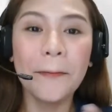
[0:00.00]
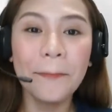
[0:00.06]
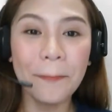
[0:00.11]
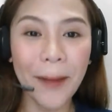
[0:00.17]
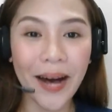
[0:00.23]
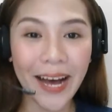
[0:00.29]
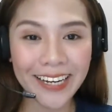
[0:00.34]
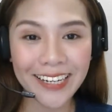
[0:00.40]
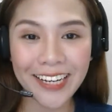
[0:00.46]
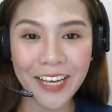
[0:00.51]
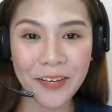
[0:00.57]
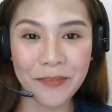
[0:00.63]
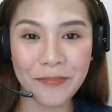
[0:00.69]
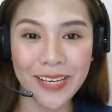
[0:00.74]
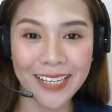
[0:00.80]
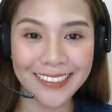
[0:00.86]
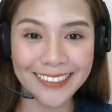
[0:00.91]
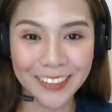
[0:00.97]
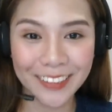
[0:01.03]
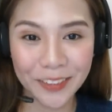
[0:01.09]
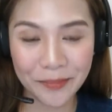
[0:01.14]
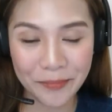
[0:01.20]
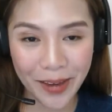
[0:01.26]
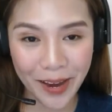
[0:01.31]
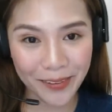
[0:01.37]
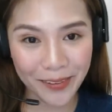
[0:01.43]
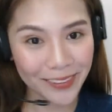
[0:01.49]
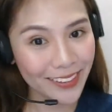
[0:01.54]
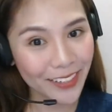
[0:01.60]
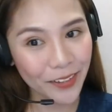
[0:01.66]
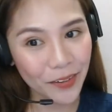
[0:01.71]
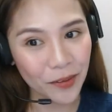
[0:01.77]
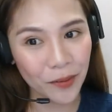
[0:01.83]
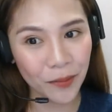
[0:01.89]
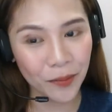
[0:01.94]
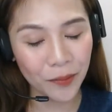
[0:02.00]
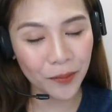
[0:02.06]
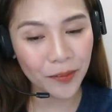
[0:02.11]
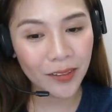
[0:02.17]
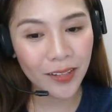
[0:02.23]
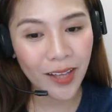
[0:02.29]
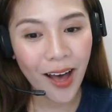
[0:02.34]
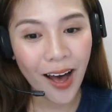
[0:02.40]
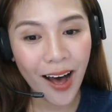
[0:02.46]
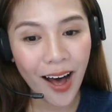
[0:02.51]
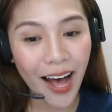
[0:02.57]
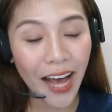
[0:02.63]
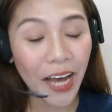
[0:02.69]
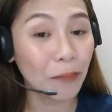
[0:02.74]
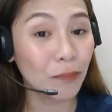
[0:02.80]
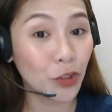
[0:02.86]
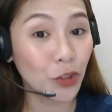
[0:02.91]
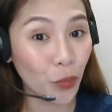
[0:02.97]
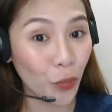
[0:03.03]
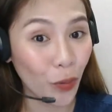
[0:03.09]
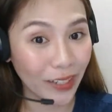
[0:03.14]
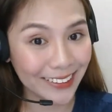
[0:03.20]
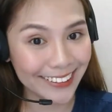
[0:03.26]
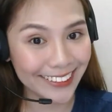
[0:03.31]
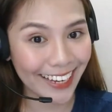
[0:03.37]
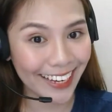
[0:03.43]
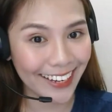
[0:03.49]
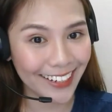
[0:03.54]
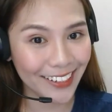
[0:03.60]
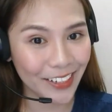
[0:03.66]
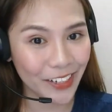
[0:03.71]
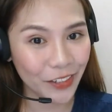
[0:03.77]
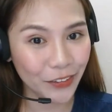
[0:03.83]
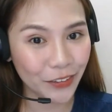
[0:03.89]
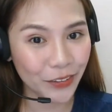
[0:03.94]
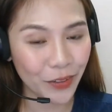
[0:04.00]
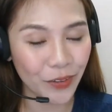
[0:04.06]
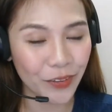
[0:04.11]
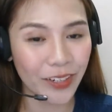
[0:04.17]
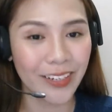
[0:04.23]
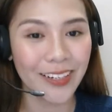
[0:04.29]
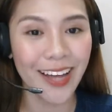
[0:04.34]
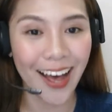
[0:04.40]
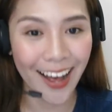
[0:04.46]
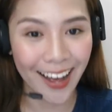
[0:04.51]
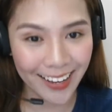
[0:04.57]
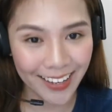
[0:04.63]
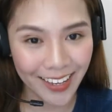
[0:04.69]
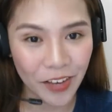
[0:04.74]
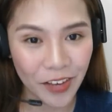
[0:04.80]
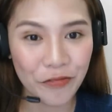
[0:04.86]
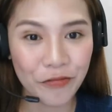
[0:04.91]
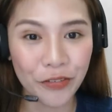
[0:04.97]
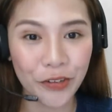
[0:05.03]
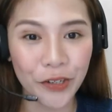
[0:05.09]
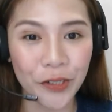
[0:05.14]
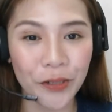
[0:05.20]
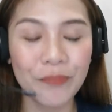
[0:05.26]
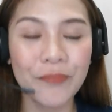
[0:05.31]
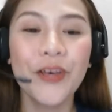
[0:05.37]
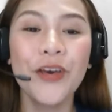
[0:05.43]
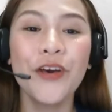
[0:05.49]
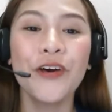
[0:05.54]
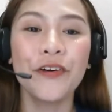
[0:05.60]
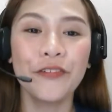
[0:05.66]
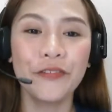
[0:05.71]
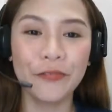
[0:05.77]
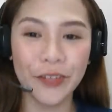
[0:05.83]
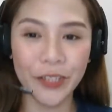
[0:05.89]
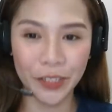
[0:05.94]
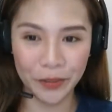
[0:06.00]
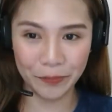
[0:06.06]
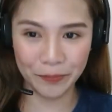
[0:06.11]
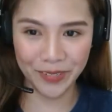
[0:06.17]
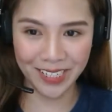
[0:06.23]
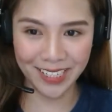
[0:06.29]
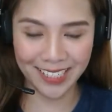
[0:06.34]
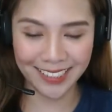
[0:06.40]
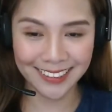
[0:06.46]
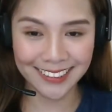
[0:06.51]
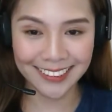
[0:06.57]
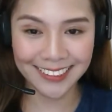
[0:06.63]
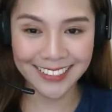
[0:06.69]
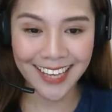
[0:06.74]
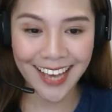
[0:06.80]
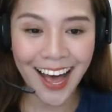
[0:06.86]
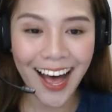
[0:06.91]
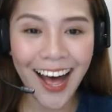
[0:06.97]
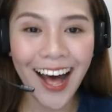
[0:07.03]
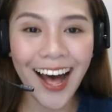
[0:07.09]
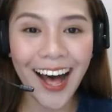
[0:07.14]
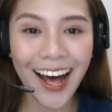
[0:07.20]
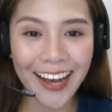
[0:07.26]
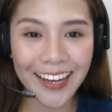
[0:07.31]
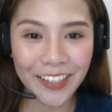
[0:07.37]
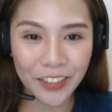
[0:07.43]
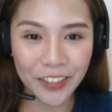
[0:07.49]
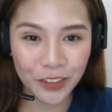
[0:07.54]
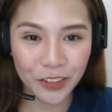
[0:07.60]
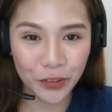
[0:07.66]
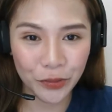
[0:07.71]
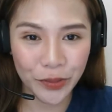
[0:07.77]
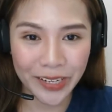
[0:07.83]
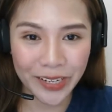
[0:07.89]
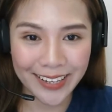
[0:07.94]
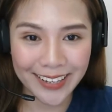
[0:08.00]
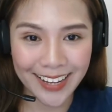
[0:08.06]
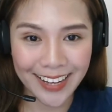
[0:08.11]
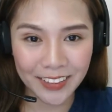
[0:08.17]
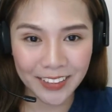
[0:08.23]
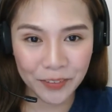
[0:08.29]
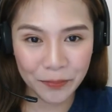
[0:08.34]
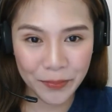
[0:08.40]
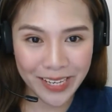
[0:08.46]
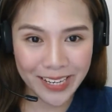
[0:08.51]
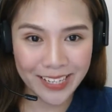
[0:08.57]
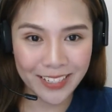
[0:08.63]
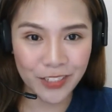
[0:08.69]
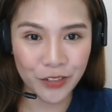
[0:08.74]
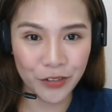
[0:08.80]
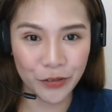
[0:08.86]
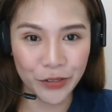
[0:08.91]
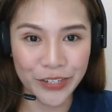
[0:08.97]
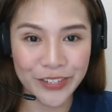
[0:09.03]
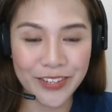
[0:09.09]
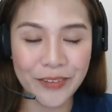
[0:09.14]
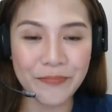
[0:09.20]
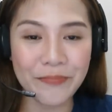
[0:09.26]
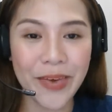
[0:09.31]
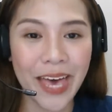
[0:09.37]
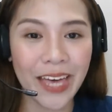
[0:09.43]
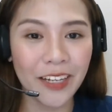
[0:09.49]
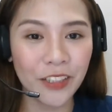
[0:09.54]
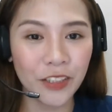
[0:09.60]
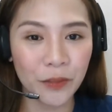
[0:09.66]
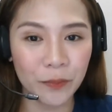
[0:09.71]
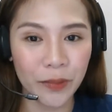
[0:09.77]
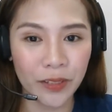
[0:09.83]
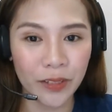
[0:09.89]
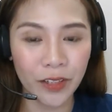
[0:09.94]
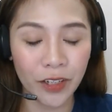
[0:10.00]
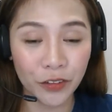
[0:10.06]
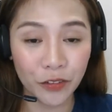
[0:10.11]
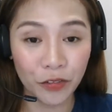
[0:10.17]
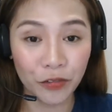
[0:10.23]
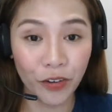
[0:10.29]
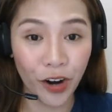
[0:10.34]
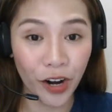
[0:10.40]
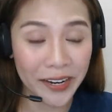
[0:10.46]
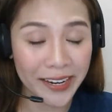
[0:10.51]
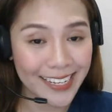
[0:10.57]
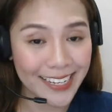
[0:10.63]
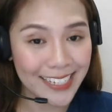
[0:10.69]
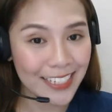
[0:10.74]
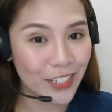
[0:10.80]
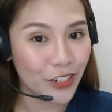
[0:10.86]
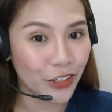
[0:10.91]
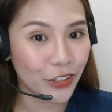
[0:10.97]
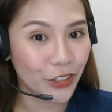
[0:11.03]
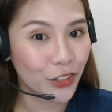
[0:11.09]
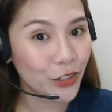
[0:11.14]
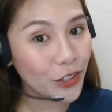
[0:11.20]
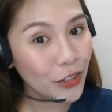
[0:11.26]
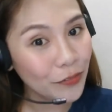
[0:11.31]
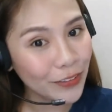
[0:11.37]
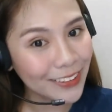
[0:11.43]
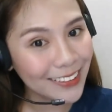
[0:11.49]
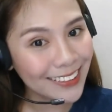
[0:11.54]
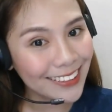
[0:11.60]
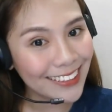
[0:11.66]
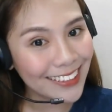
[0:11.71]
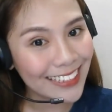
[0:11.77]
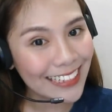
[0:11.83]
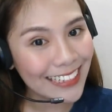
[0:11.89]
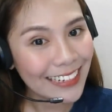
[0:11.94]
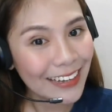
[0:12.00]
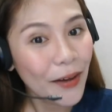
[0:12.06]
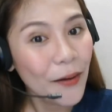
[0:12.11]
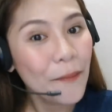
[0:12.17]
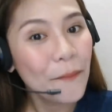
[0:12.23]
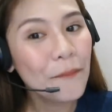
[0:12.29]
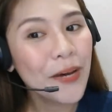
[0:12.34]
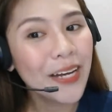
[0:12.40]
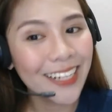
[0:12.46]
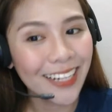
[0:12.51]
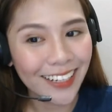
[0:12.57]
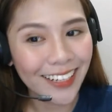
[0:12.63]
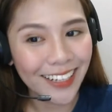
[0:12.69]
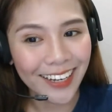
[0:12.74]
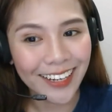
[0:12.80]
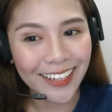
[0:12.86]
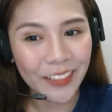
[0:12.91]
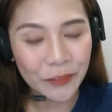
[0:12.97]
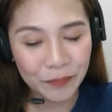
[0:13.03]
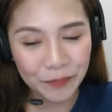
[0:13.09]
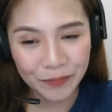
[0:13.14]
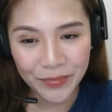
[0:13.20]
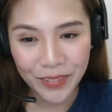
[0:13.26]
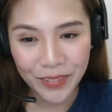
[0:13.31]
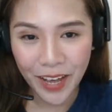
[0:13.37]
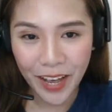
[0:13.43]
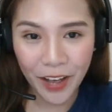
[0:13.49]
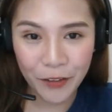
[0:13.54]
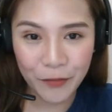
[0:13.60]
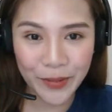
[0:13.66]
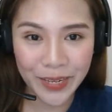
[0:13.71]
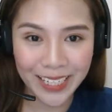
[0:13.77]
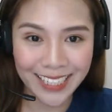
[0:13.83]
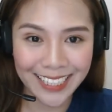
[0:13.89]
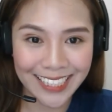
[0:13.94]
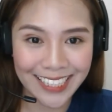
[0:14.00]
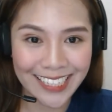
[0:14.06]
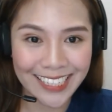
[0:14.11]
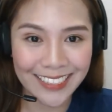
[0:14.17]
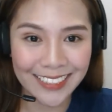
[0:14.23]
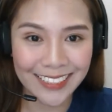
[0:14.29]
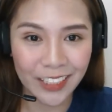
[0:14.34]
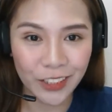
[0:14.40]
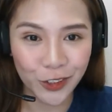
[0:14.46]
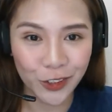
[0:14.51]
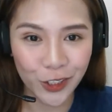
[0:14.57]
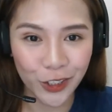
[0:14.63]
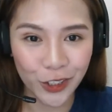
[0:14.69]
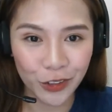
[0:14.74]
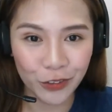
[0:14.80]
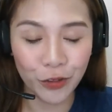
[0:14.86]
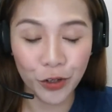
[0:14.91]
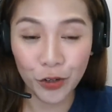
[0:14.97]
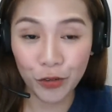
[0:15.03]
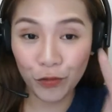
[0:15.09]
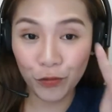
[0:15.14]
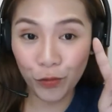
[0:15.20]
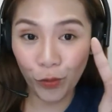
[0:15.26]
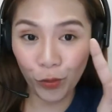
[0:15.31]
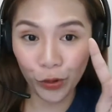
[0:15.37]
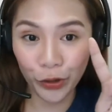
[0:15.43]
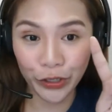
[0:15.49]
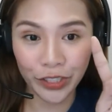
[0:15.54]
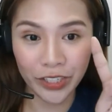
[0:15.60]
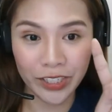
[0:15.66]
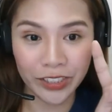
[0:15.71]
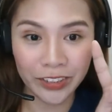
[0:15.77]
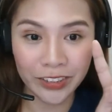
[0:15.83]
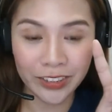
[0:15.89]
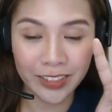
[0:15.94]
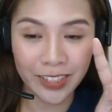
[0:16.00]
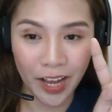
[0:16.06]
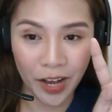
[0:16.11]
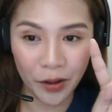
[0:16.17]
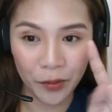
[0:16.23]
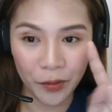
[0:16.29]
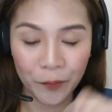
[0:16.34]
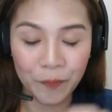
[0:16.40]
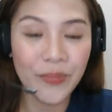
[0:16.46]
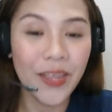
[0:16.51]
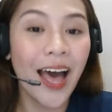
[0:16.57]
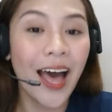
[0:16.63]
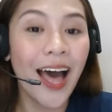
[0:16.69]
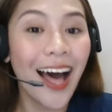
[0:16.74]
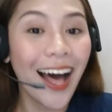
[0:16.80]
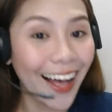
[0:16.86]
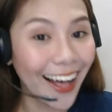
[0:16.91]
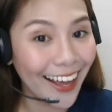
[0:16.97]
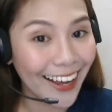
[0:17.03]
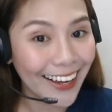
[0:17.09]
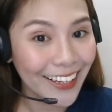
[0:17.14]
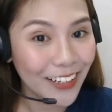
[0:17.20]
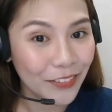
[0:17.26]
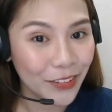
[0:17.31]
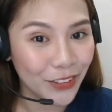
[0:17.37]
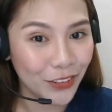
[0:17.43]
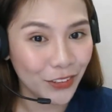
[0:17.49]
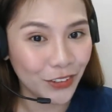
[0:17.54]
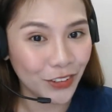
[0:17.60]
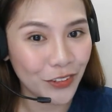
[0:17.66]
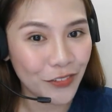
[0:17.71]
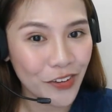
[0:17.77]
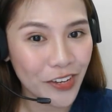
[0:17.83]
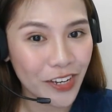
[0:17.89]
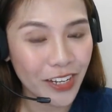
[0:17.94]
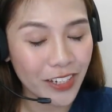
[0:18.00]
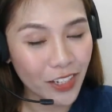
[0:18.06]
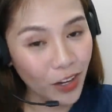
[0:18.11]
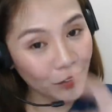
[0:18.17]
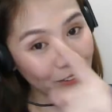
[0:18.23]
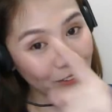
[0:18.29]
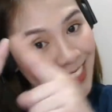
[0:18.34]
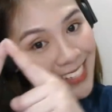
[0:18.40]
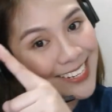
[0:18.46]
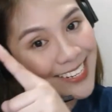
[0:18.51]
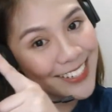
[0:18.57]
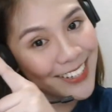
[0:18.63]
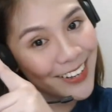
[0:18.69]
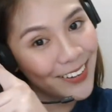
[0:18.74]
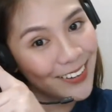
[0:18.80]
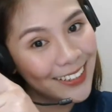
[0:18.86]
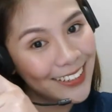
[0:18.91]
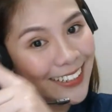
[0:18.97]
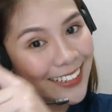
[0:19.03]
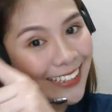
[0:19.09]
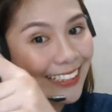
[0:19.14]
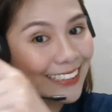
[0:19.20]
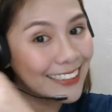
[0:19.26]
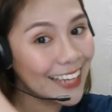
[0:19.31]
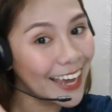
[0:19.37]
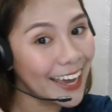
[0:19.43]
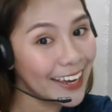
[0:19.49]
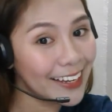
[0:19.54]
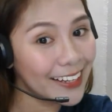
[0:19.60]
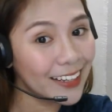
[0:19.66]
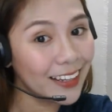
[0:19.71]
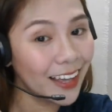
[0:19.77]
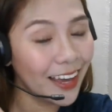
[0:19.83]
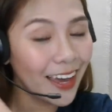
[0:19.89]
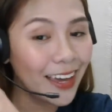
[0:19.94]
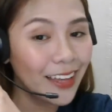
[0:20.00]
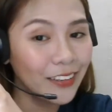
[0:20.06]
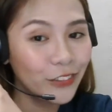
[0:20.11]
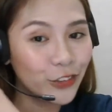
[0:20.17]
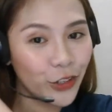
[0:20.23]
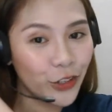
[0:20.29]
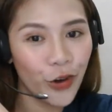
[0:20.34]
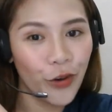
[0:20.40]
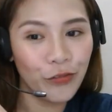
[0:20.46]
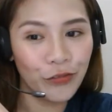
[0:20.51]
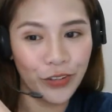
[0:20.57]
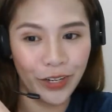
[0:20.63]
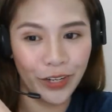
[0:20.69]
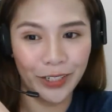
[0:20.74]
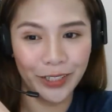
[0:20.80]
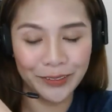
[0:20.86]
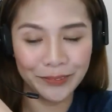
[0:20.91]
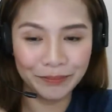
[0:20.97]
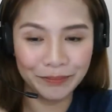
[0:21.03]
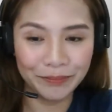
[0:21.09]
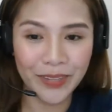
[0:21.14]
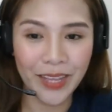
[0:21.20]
My name is Tamara Nicole. I'm 28 years old and I am from Philippines. I graduated as BS Tourism Management at Far Eastern University, Manila. I've been an ESL tutor for 4 years now. I have a certificate of TESOL, TAIL, and TOEFL.